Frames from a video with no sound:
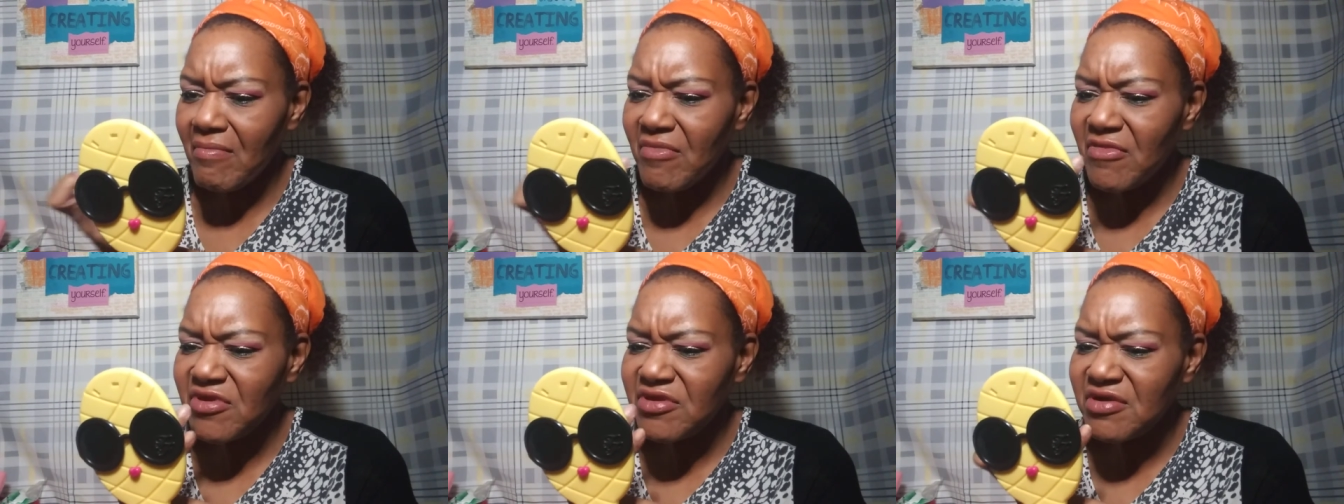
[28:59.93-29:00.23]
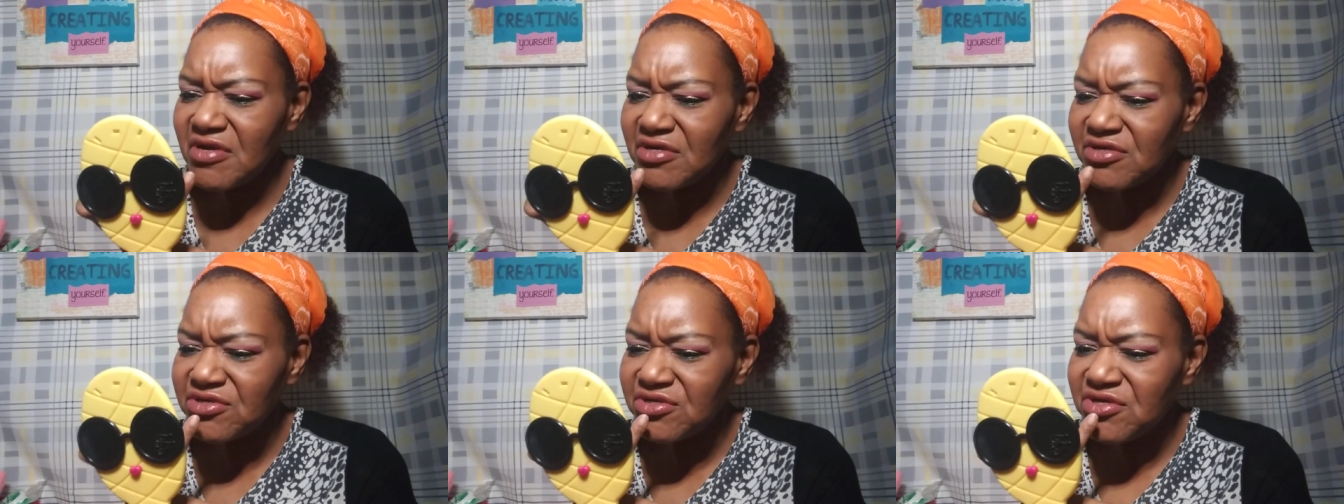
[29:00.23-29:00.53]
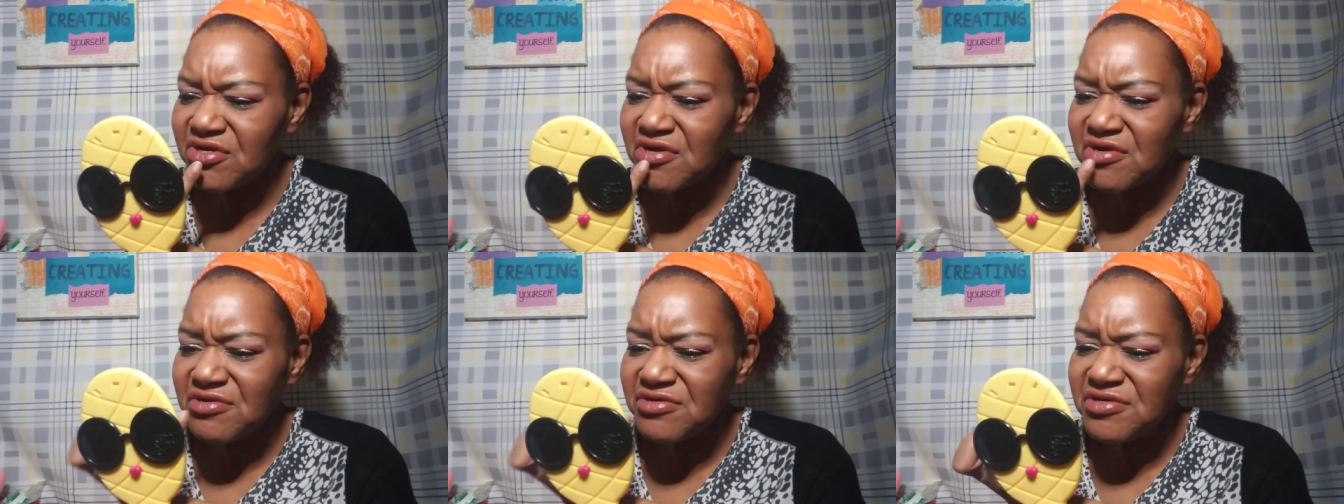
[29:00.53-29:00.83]
Is there a
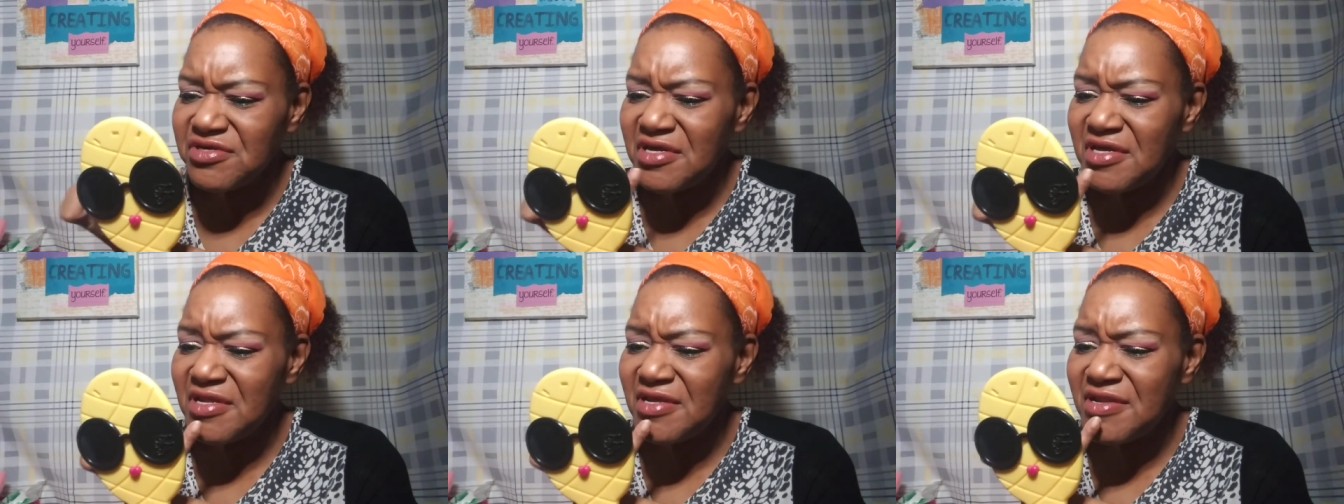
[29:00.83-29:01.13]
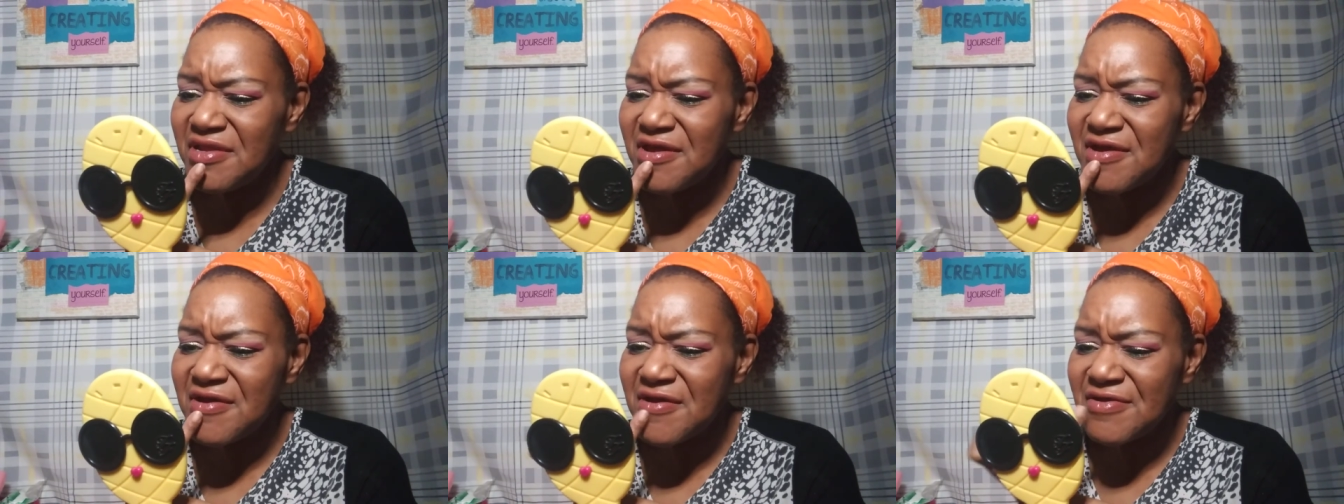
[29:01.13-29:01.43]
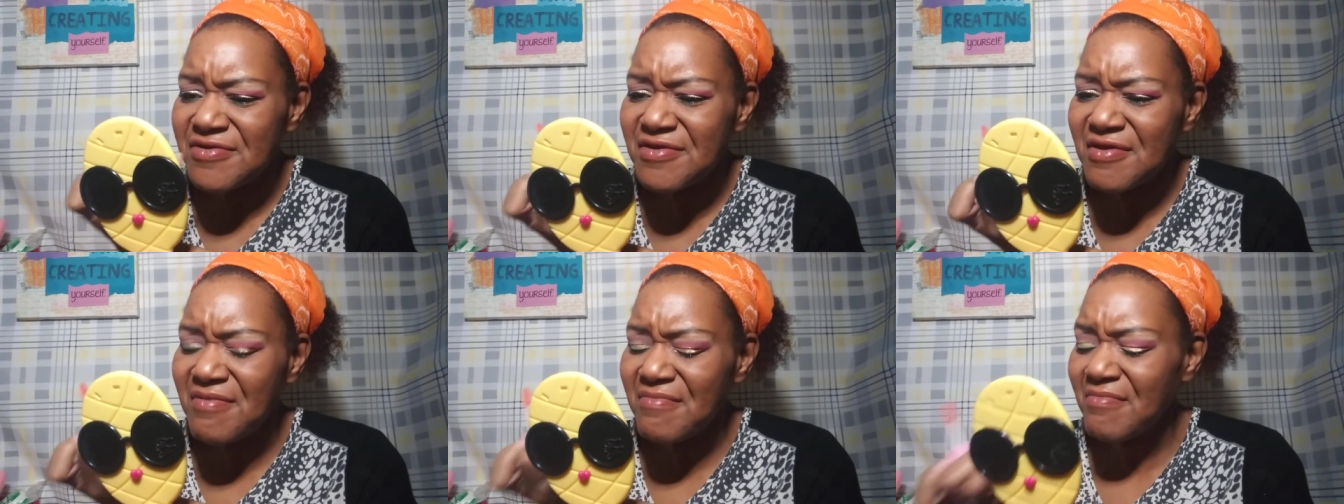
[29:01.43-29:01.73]
sugar seed in here
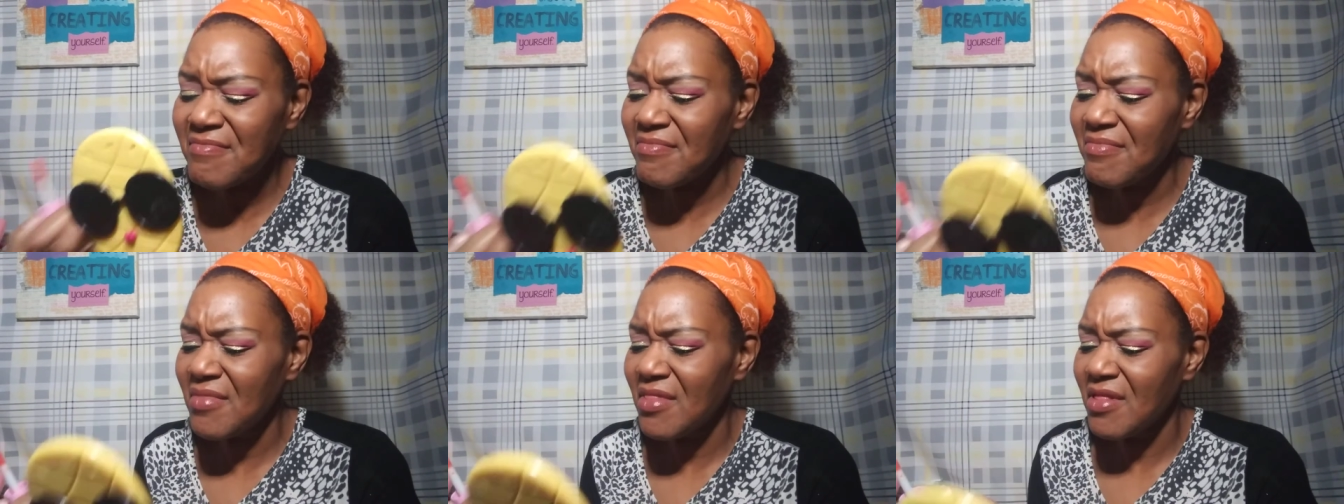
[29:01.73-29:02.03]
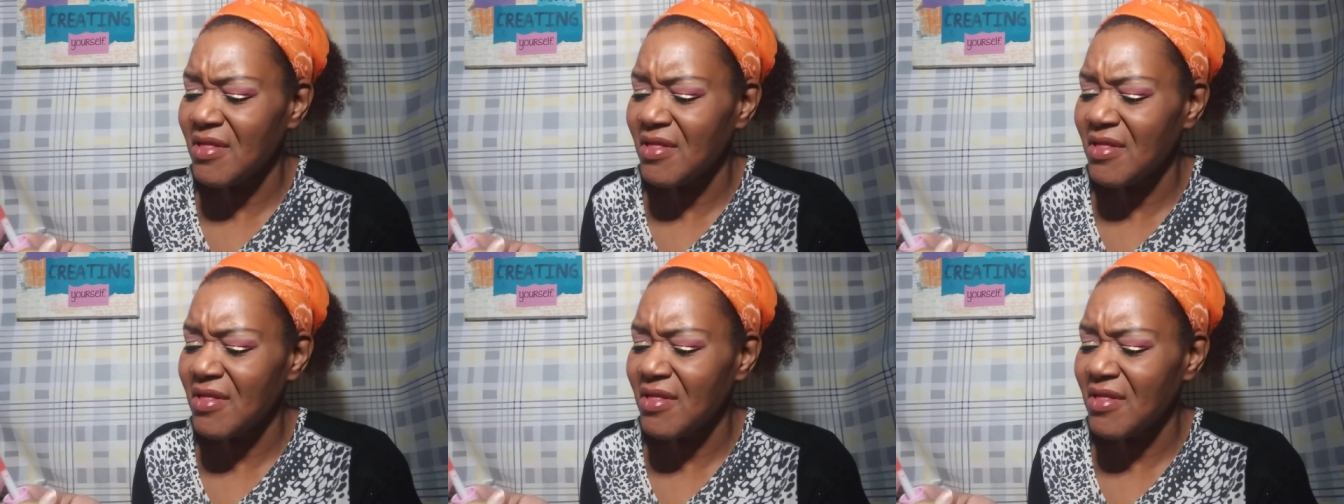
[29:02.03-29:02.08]
or something?